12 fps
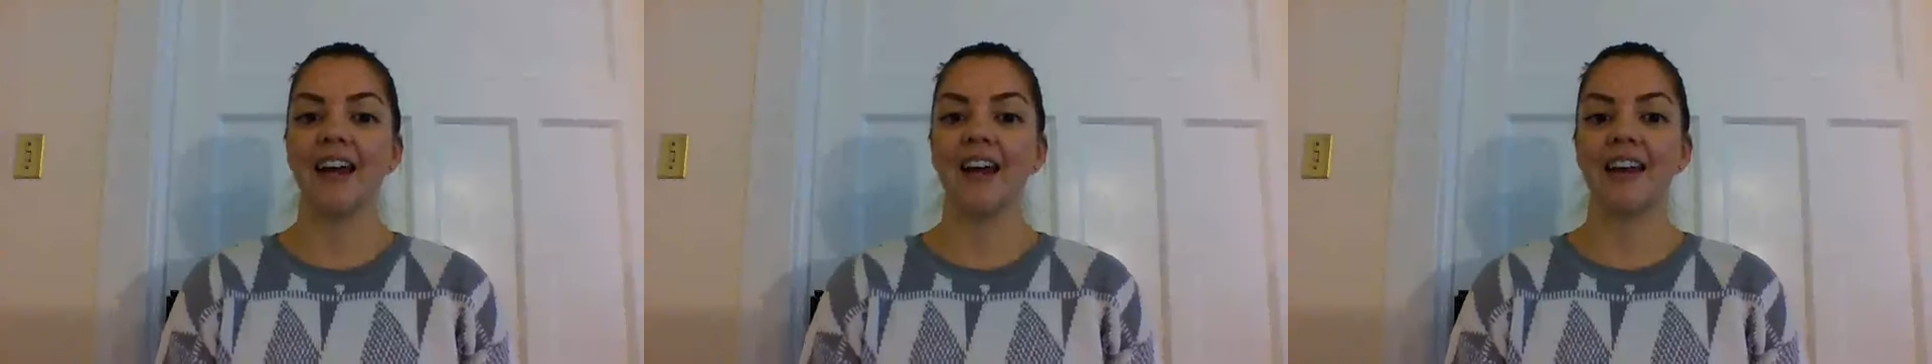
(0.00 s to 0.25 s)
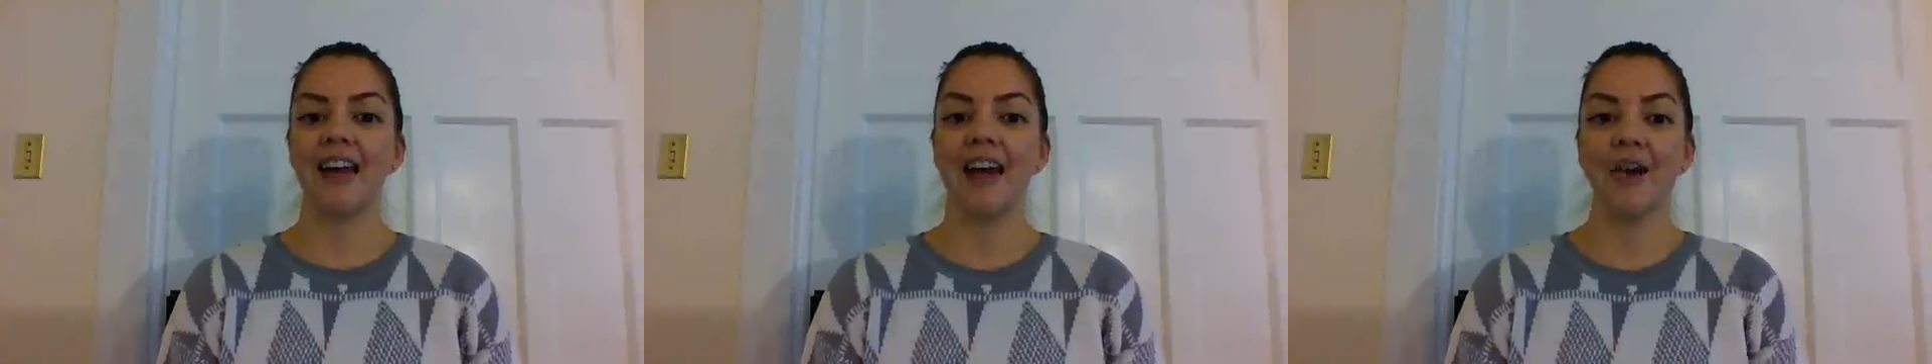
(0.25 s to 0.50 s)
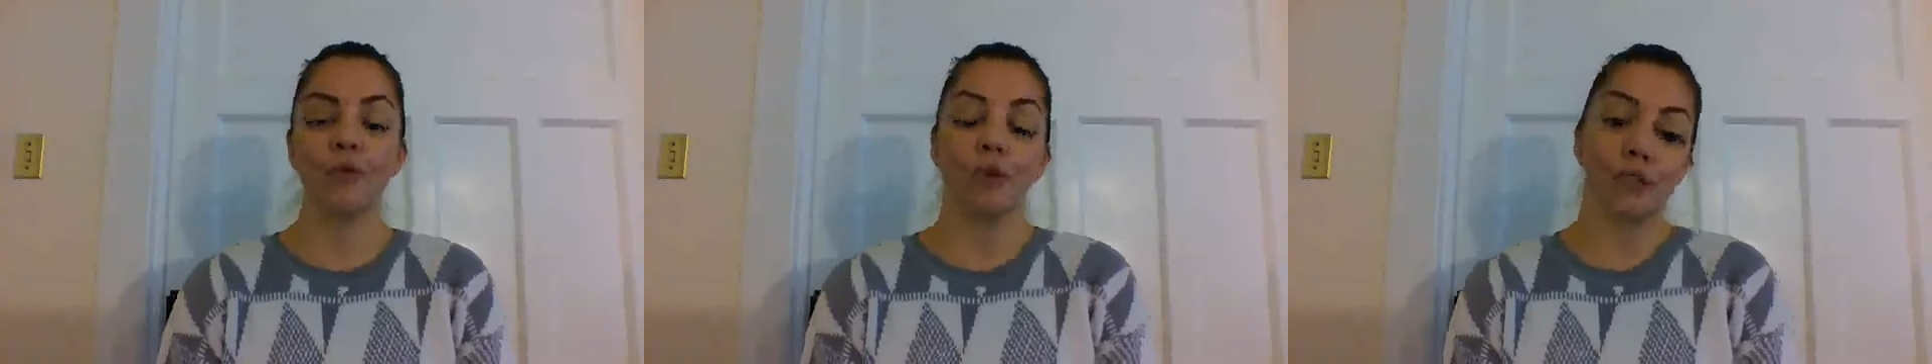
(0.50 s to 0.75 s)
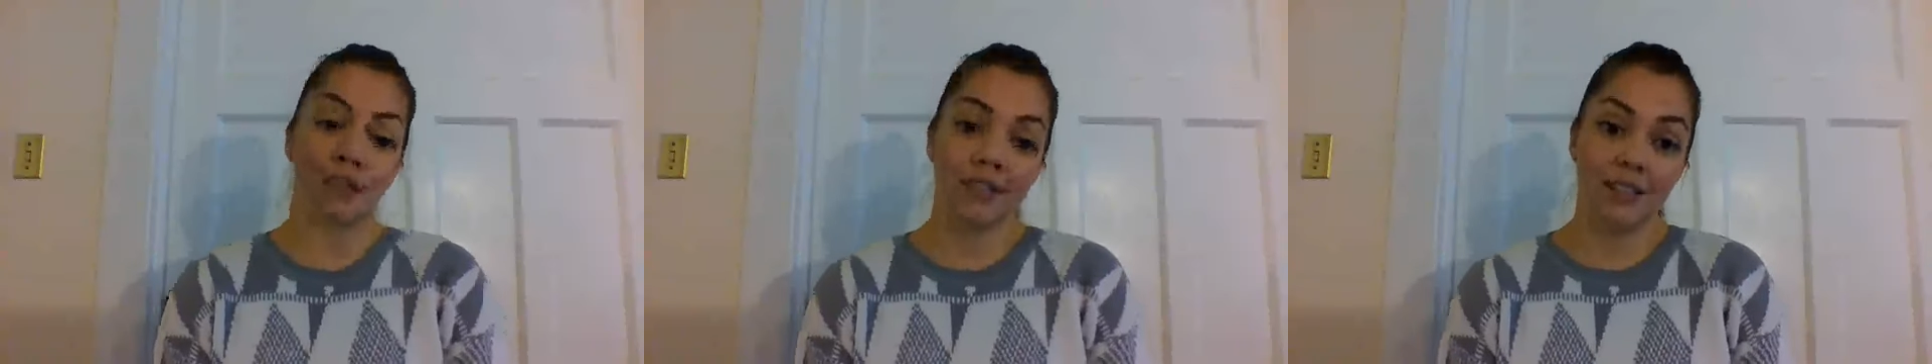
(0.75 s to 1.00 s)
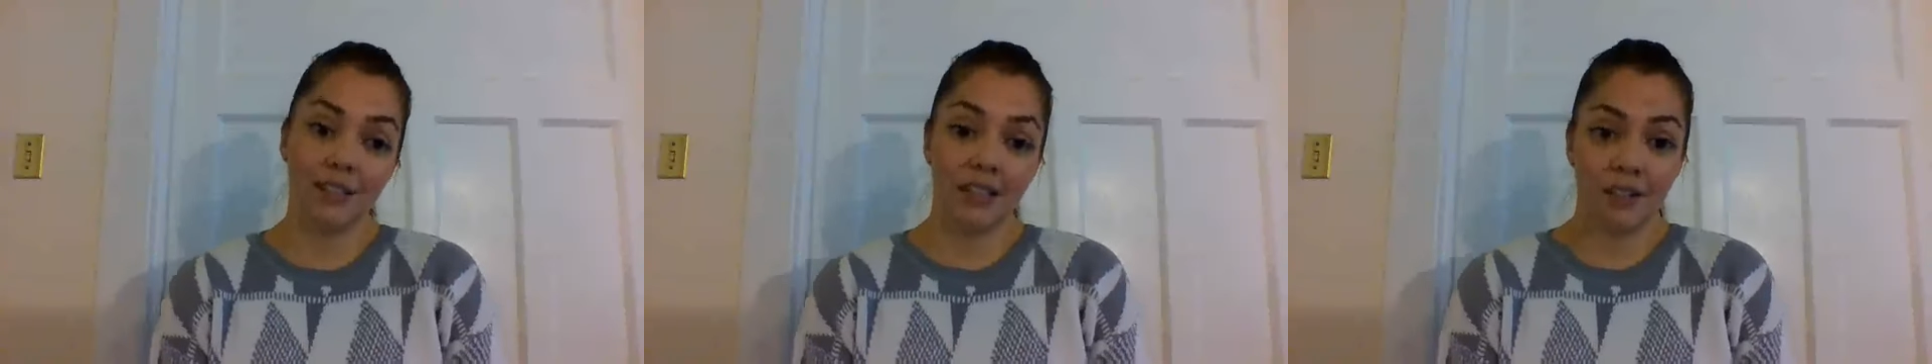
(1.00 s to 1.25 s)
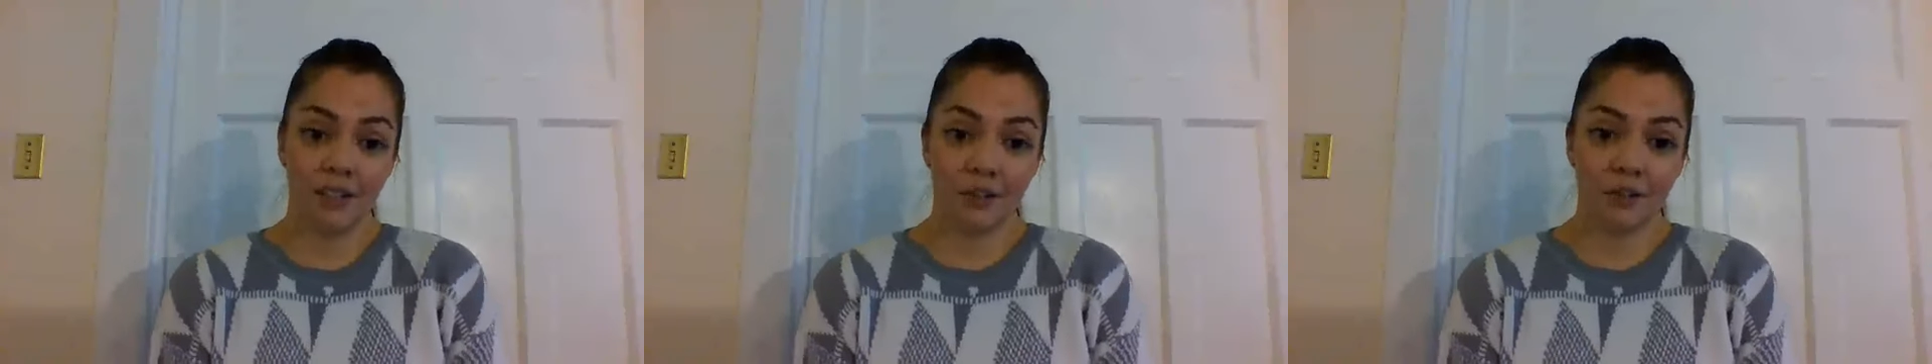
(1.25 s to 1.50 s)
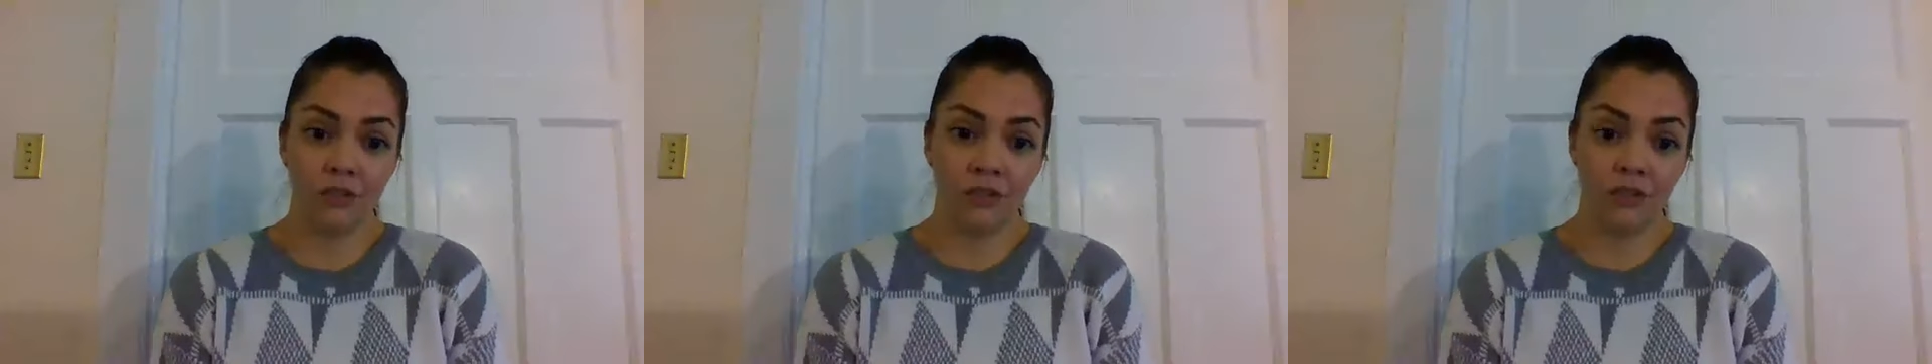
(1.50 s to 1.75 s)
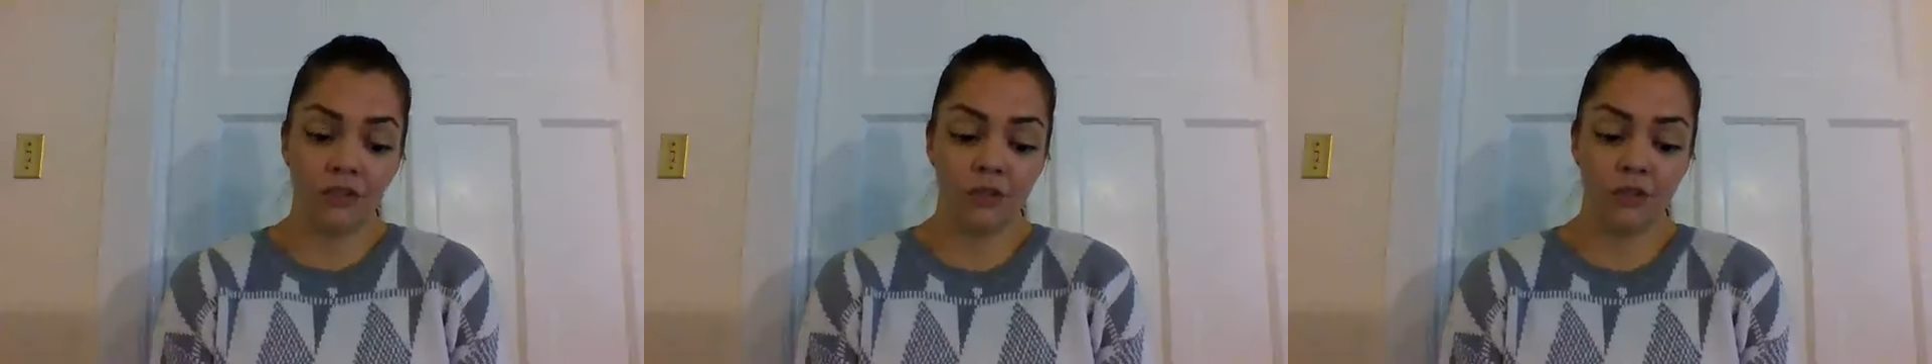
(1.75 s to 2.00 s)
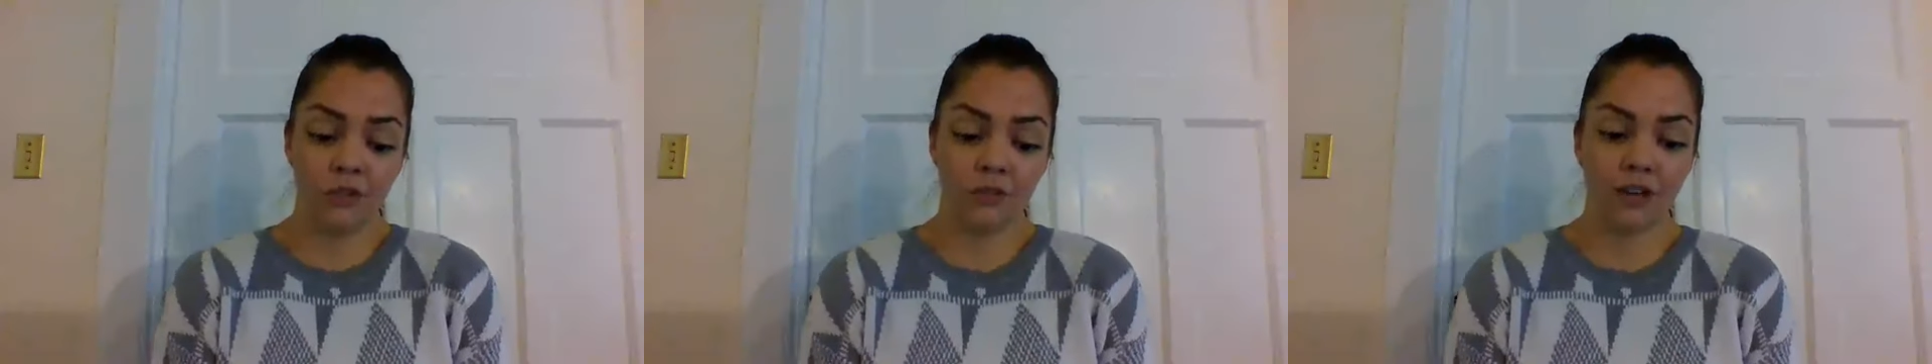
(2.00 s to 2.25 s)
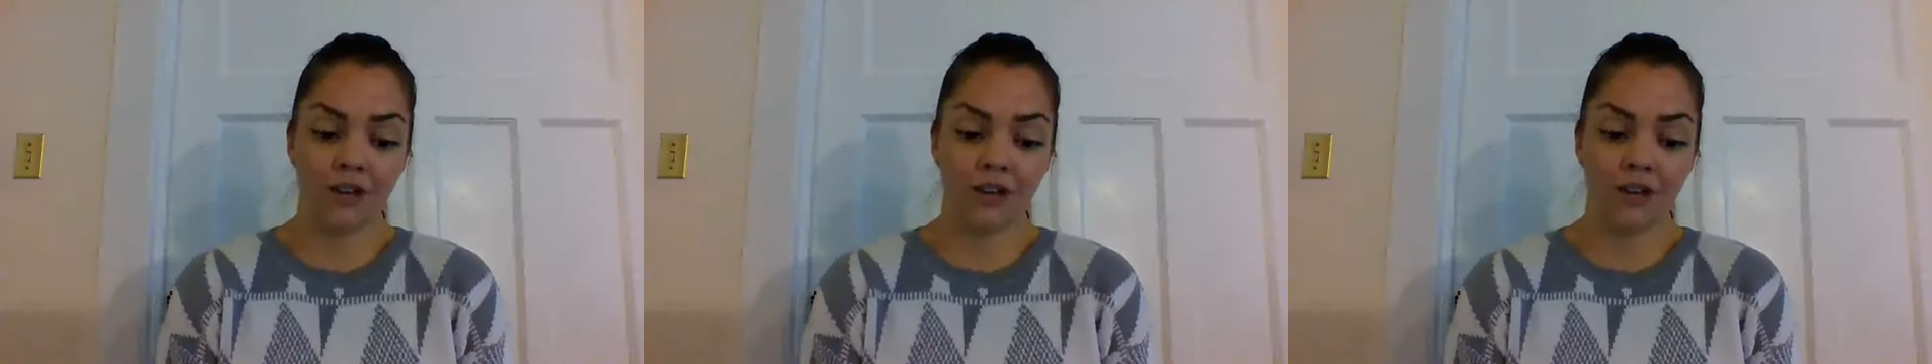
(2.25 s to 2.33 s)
And I will continue to